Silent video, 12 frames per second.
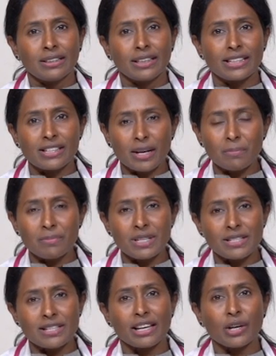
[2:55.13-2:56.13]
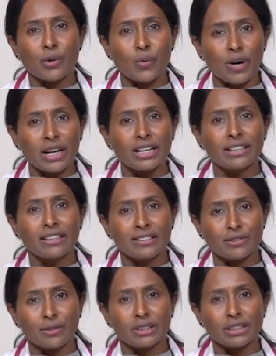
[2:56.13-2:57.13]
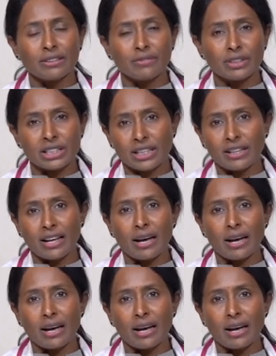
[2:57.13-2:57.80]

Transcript: It comes as an acquired disorder which can